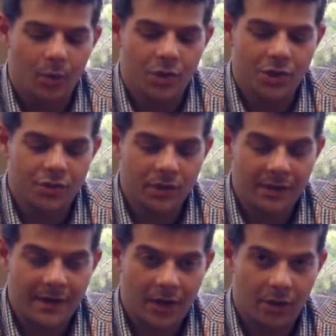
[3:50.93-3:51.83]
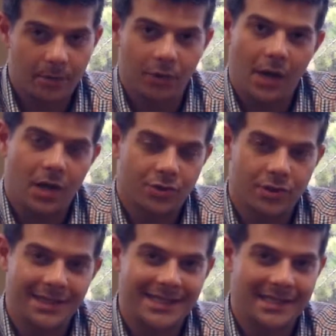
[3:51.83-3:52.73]
Which is really valuable, not
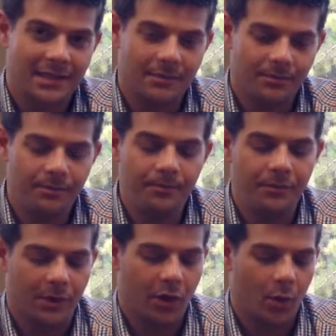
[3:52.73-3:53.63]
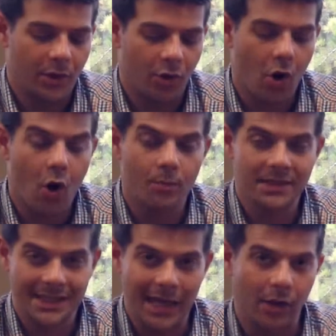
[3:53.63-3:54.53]
just as a, when you're a home
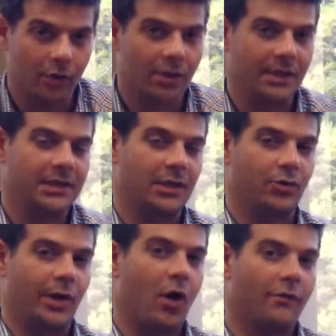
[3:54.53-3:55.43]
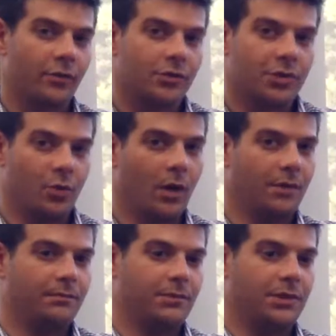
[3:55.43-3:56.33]
seller considering offers, you
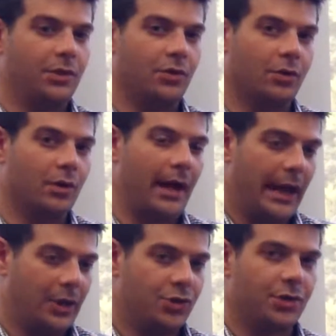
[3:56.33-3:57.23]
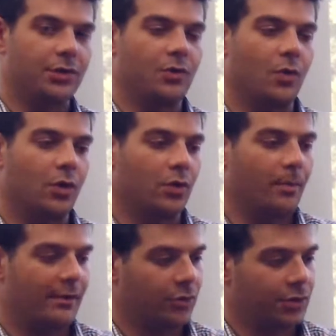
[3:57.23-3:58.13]
want your agent or
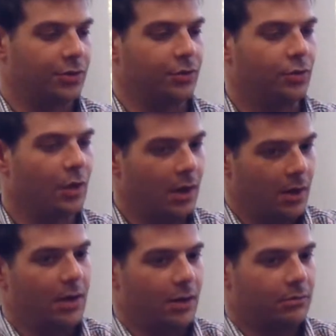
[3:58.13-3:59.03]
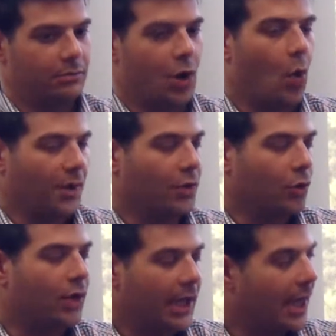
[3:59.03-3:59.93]
whomever to know what they're
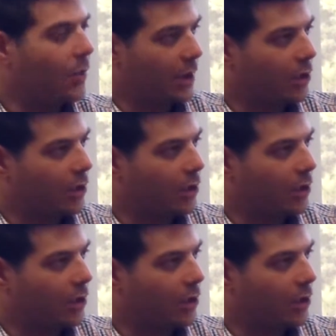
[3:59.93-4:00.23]
looking at